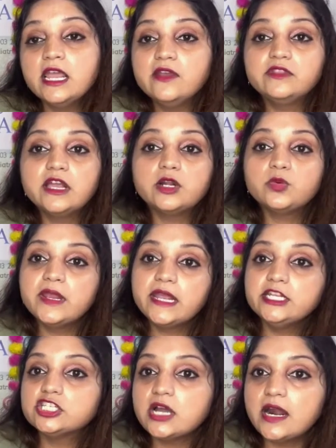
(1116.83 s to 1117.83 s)
If they are
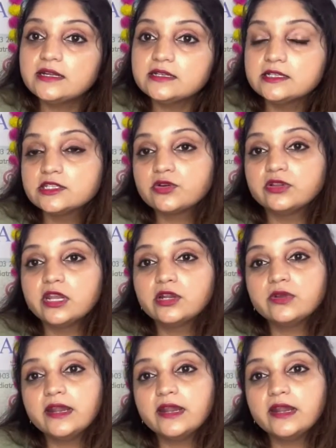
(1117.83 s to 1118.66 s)
doing any charters or they're